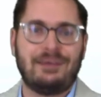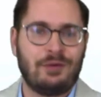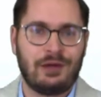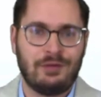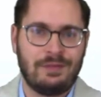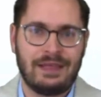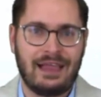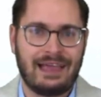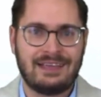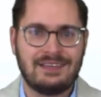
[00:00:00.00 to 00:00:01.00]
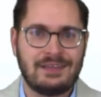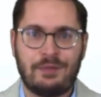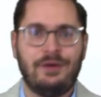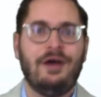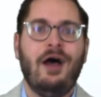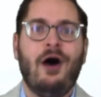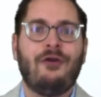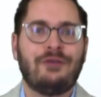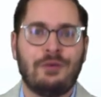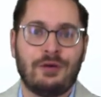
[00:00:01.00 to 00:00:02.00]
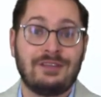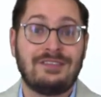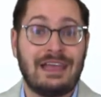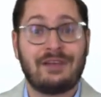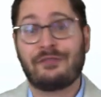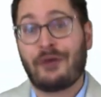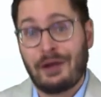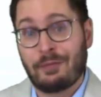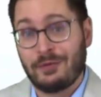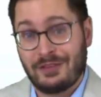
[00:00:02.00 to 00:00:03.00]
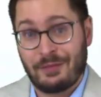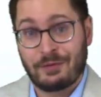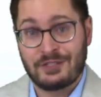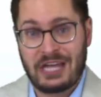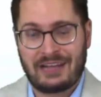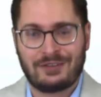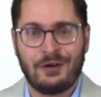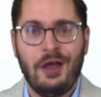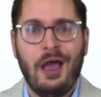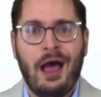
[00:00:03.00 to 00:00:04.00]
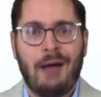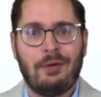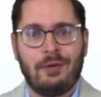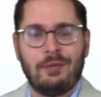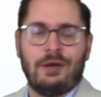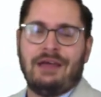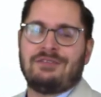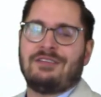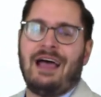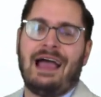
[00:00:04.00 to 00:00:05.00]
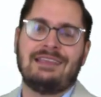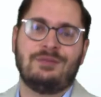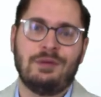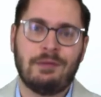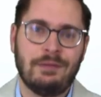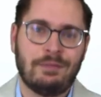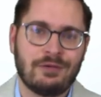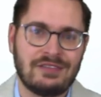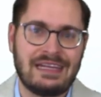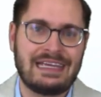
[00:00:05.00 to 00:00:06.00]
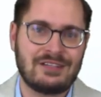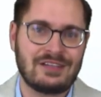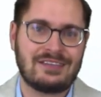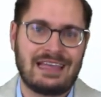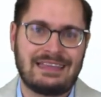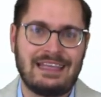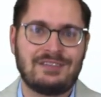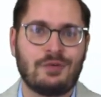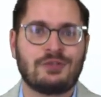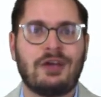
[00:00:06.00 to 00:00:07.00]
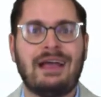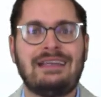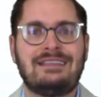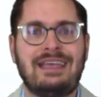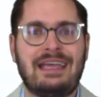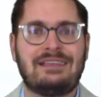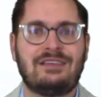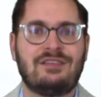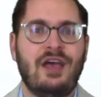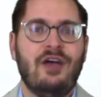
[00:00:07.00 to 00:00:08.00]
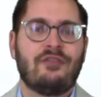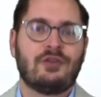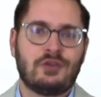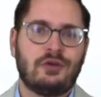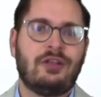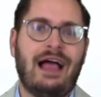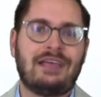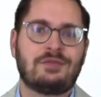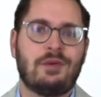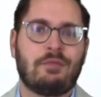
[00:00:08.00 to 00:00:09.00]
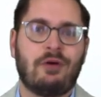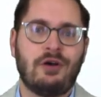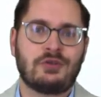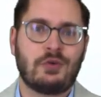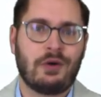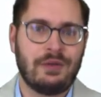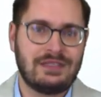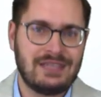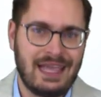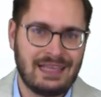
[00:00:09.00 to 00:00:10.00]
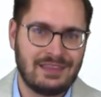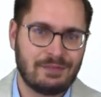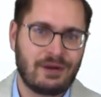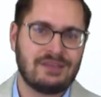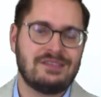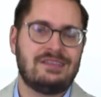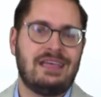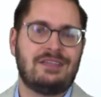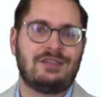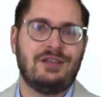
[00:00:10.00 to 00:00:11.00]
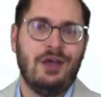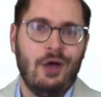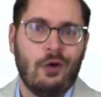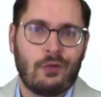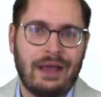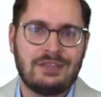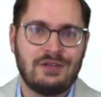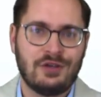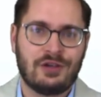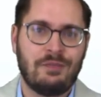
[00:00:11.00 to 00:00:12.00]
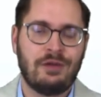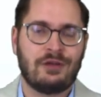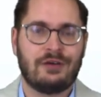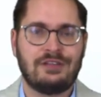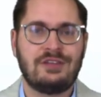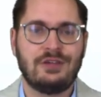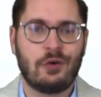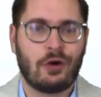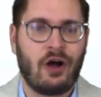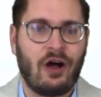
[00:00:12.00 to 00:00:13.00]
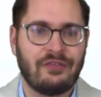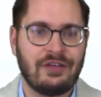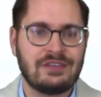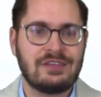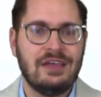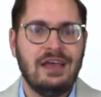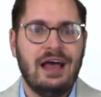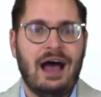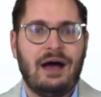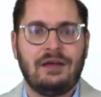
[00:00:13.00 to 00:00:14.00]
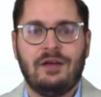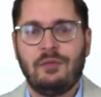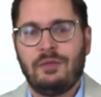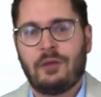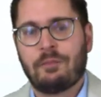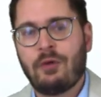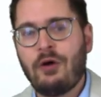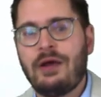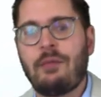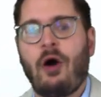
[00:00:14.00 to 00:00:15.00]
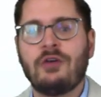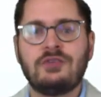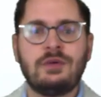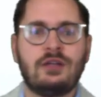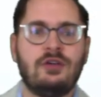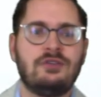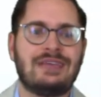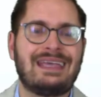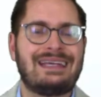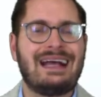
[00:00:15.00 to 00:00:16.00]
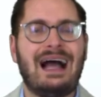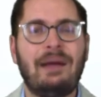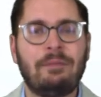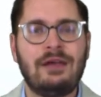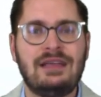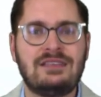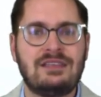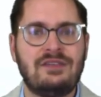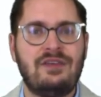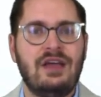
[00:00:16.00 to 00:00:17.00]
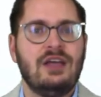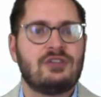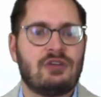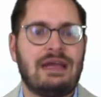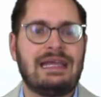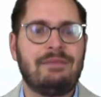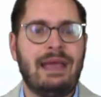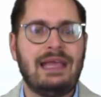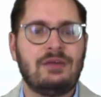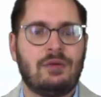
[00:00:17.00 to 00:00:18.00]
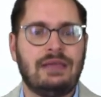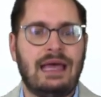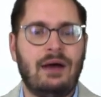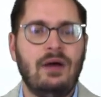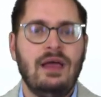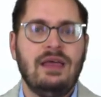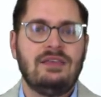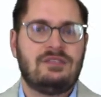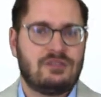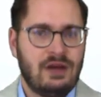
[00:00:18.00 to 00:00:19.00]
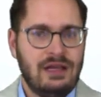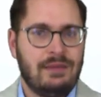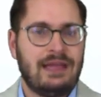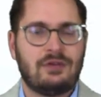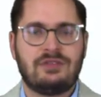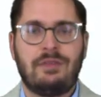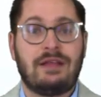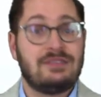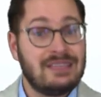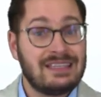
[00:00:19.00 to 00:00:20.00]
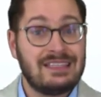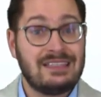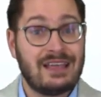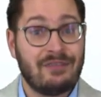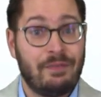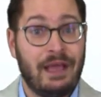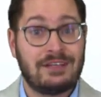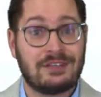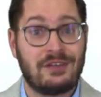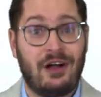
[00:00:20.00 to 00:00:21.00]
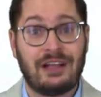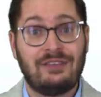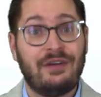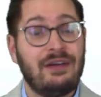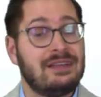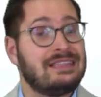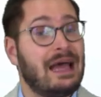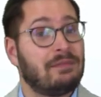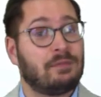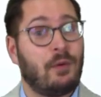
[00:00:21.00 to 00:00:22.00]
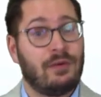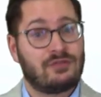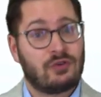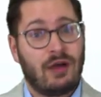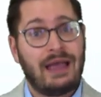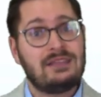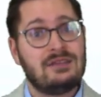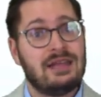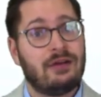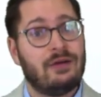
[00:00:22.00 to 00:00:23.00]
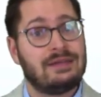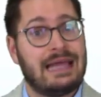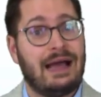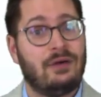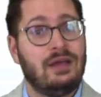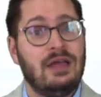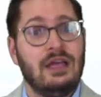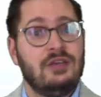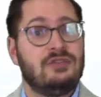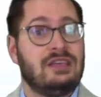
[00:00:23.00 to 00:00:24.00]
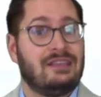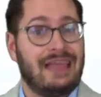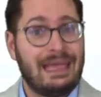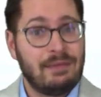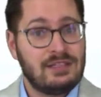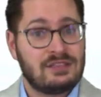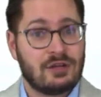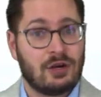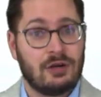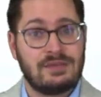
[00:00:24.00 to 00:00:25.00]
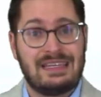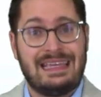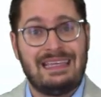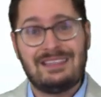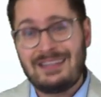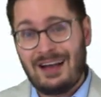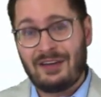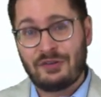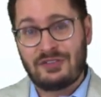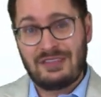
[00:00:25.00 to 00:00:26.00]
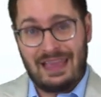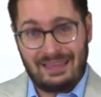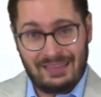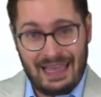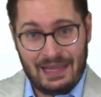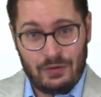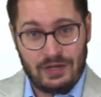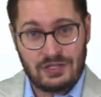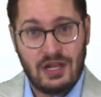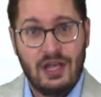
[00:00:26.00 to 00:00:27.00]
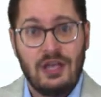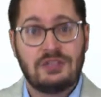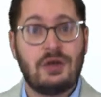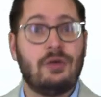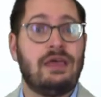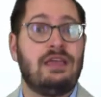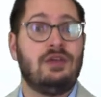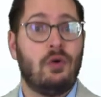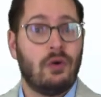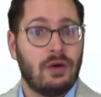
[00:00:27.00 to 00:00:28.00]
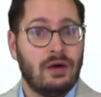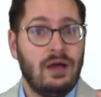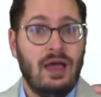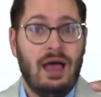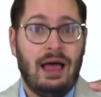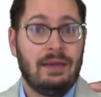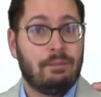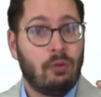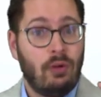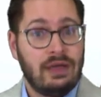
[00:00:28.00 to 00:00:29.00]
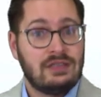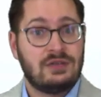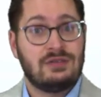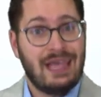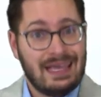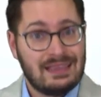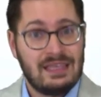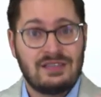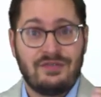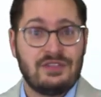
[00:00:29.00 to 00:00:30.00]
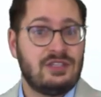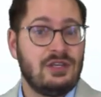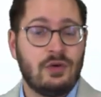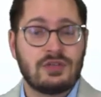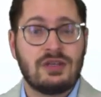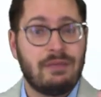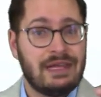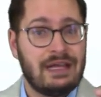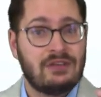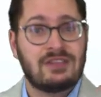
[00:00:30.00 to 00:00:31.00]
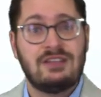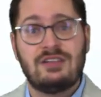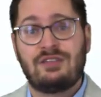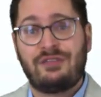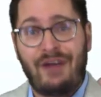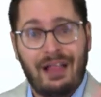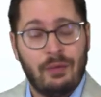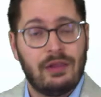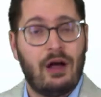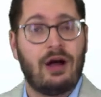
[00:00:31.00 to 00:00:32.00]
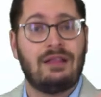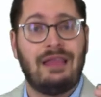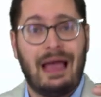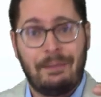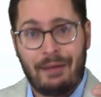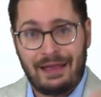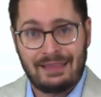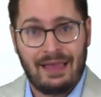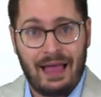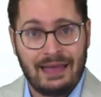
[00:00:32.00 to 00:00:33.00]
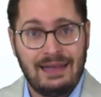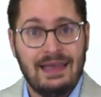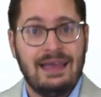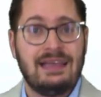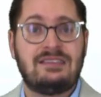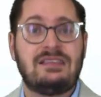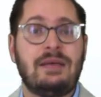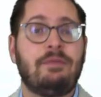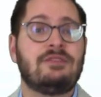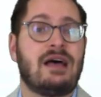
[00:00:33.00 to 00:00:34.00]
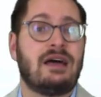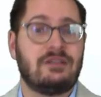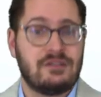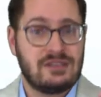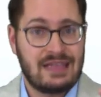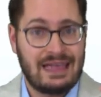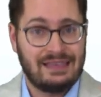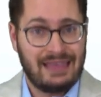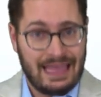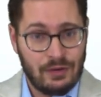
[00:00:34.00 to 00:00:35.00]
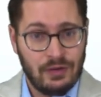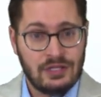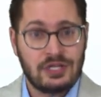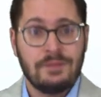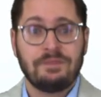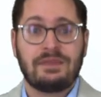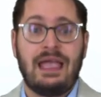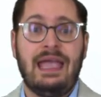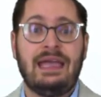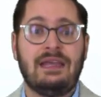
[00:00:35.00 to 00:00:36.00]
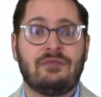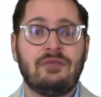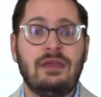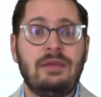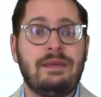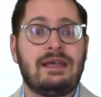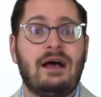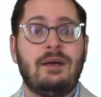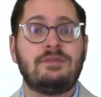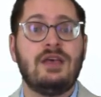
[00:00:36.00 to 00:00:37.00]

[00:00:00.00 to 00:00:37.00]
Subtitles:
what it would be like, except hopefully we wouldn't stand in front of the projector, but we would have slides and we'd be presenting it just like this. So we're trying to take this virtual classroom approach where we take the presentation right to your computer and to your office. Our program also includes a comprehensive training manual. Now, this training manual is about 67 pages long. It's very in-depth, but we've tried to narrow it down using layman's terms and easy to understand language so that your employees who take this, if it's you or somebody else, can just follow along line by line. It's simple to understand language, and it really becomes